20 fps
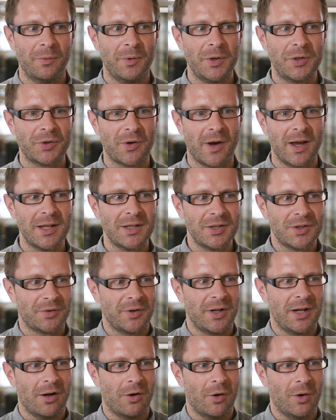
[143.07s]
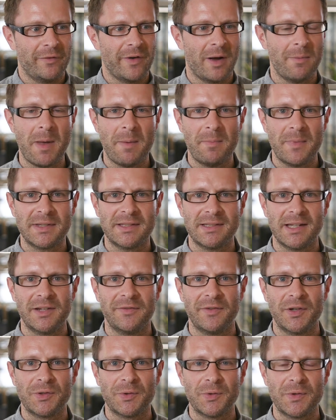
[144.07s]
we try and treat all of our members as
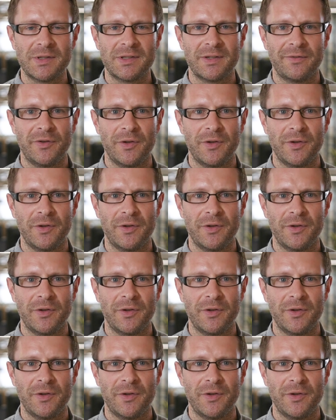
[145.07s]
individuals.